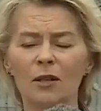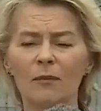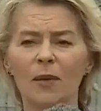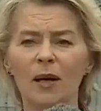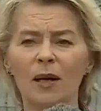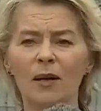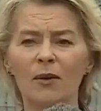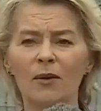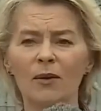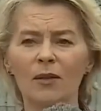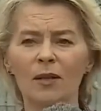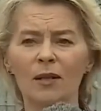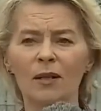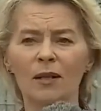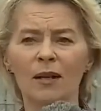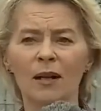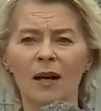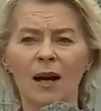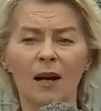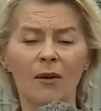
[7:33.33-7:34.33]
about
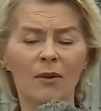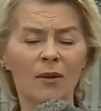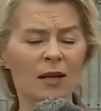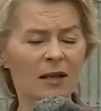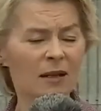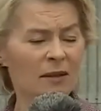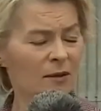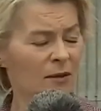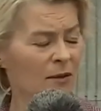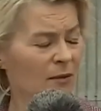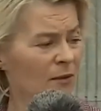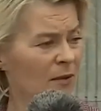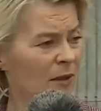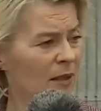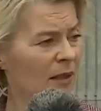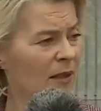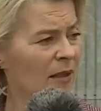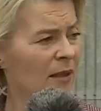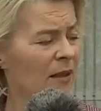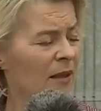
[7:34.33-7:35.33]
our
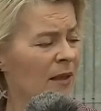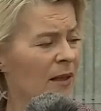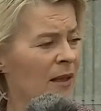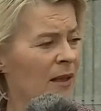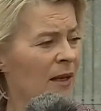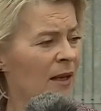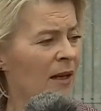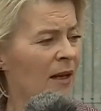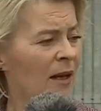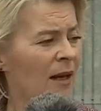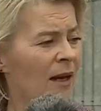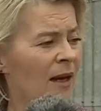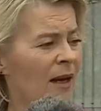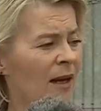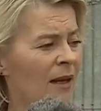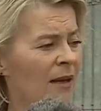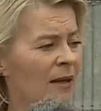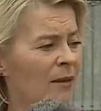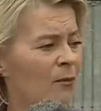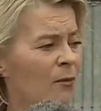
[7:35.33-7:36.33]
history
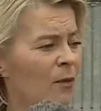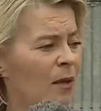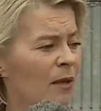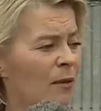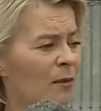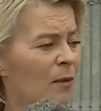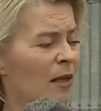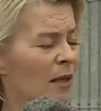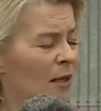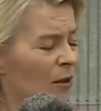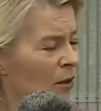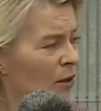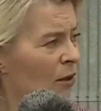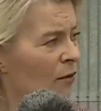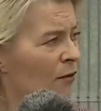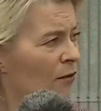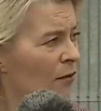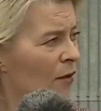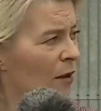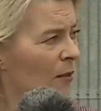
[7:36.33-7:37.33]
and what we can learn
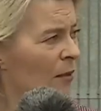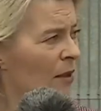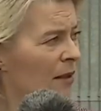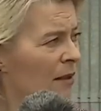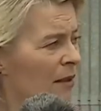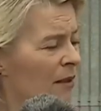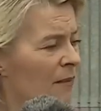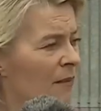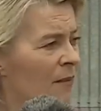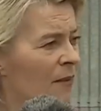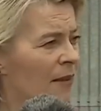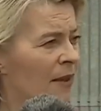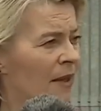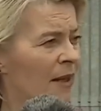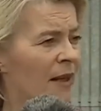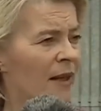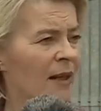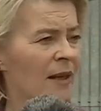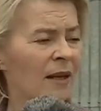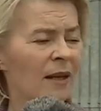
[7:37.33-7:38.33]
from it
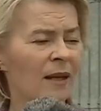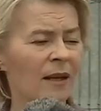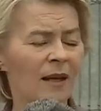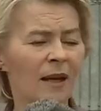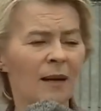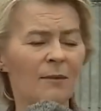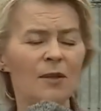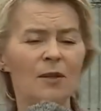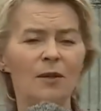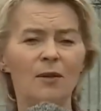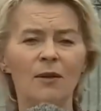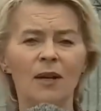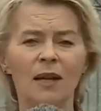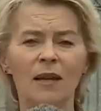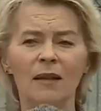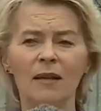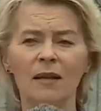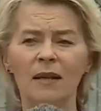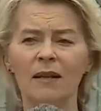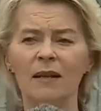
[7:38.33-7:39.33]
comes
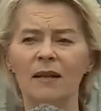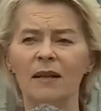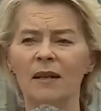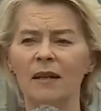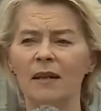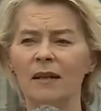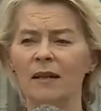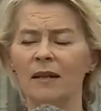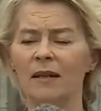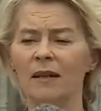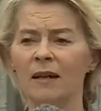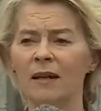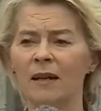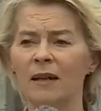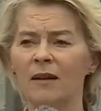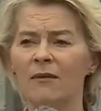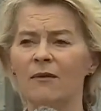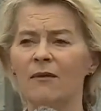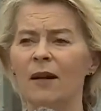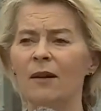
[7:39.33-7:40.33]
together in a
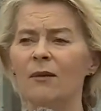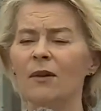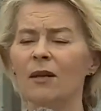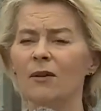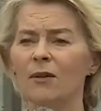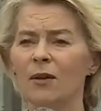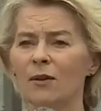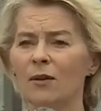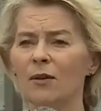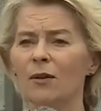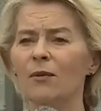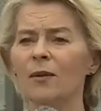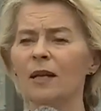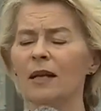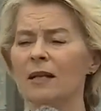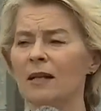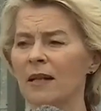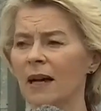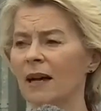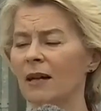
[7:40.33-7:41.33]
very
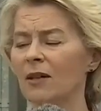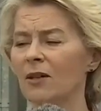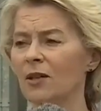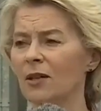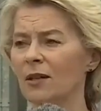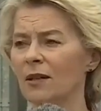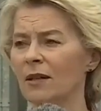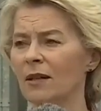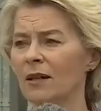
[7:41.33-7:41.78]
concrete action